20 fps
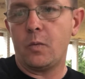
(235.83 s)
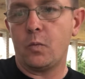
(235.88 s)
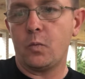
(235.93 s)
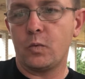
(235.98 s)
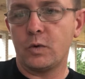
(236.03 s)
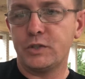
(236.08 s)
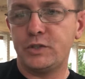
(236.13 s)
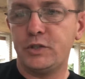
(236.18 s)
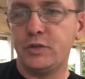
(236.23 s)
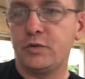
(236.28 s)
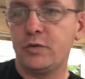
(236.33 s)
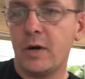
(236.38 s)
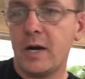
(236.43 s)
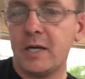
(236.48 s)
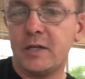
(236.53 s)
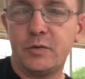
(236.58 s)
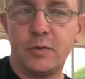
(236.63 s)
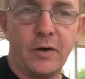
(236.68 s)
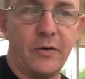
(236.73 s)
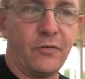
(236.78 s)
once you
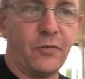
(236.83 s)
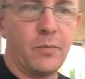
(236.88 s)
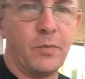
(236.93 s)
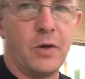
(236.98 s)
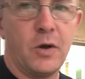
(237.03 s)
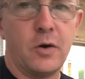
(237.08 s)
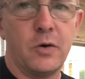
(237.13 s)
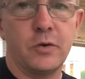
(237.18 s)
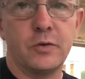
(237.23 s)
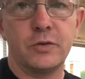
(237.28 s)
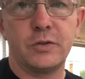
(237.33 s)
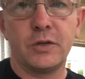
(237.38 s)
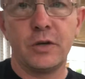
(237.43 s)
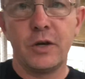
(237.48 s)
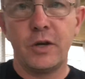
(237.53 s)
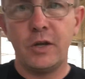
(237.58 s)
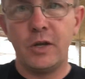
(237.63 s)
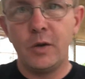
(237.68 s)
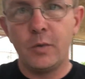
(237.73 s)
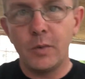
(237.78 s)
graduate from those,
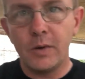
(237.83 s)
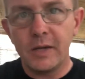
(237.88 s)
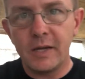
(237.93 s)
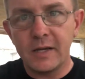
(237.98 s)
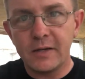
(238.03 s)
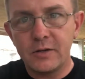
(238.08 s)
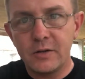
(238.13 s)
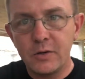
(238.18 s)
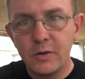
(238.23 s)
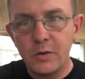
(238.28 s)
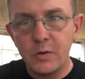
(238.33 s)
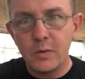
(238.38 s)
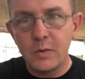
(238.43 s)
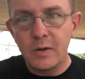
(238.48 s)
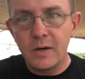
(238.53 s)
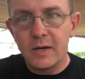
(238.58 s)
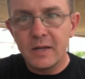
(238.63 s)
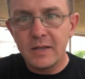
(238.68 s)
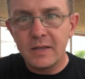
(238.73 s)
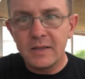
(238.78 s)
you want to get to
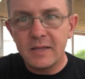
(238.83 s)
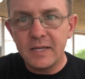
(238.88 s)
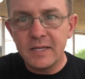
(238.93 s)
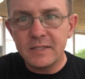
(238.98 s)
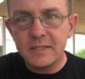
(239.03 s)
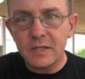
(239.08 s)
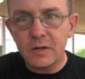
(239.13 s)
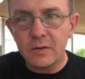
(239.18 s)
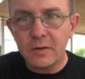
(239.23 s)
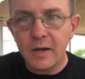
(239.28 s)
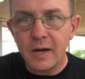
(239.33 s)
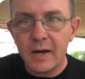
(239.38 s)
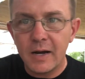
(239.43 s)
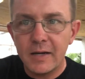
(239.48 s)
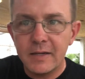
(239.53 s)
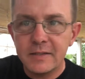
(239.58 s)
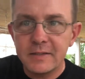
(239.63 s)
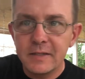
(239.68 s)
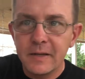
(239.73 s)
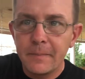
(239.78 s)
these little
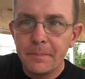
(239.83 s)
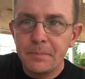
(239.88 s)
guys.